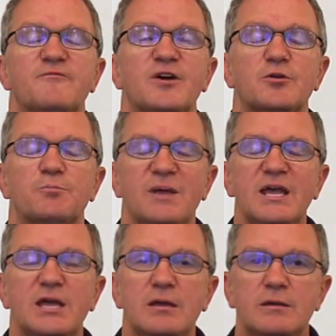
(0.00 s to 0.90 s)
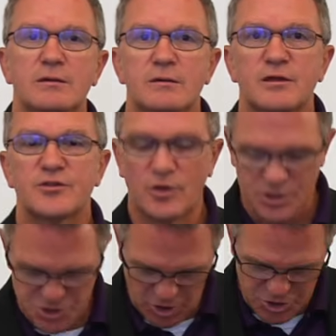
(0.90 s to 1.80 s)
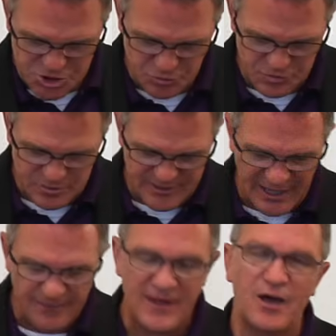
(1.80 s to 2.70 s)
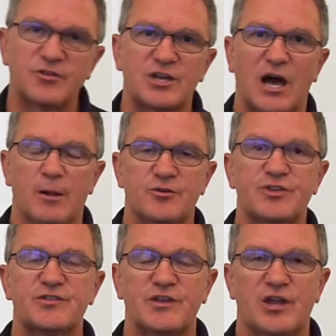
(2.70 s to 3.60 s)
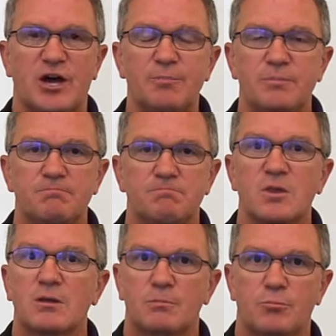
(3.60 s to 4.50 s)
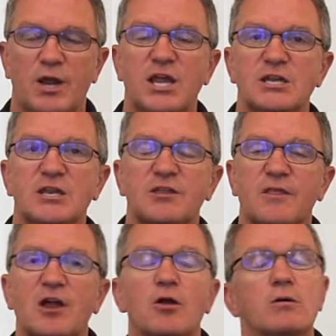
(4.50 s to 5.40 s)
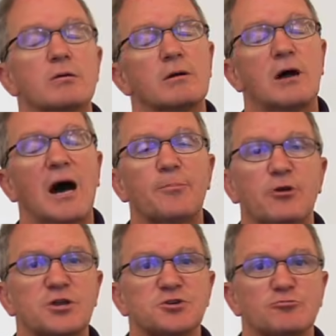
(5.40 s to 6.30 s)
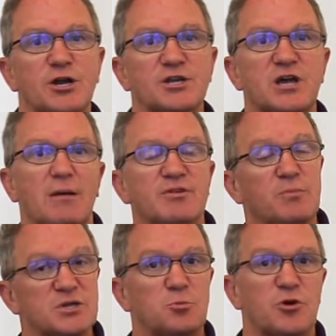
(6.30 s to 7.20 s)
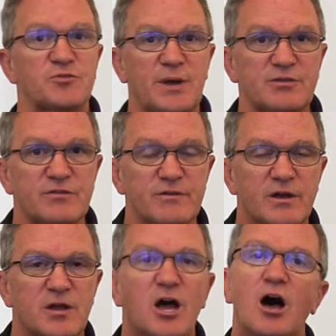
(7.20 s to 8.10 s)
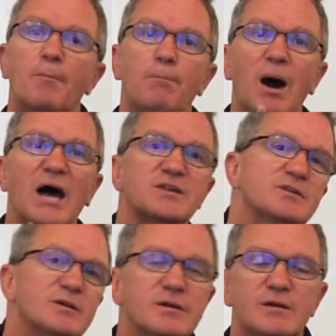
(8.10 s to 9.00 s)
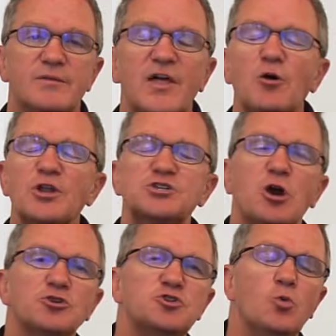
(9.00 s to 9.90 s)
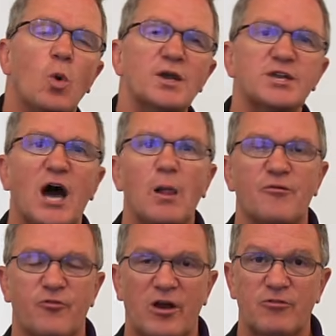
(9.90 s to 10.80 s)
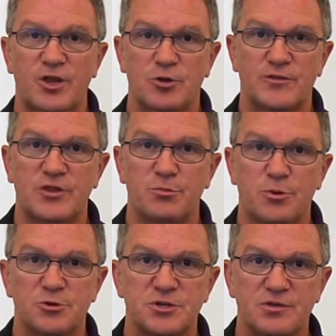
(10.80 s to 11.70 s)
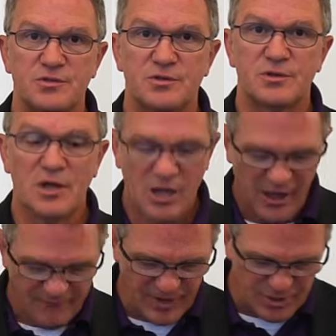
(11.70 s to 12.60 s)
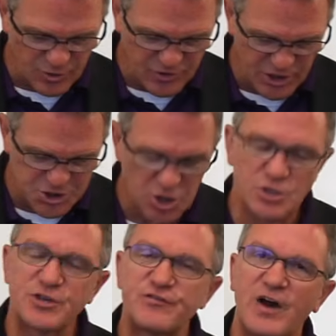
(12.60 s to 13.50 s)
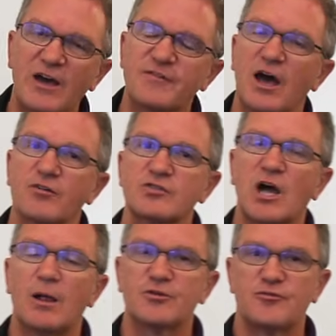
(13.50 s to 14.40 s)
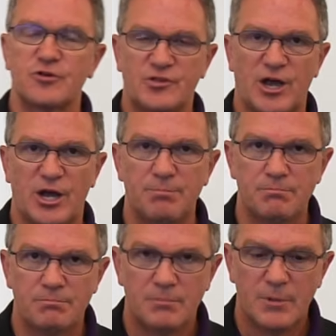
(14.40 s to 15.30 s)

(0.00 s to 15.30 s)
Vendor B is going to charge you $10,000 to set up. Breaking into their operational running time is much more expensive, but they only charge you $1 for every unit that you purchase. Vendor C charges $5,000 for a setup,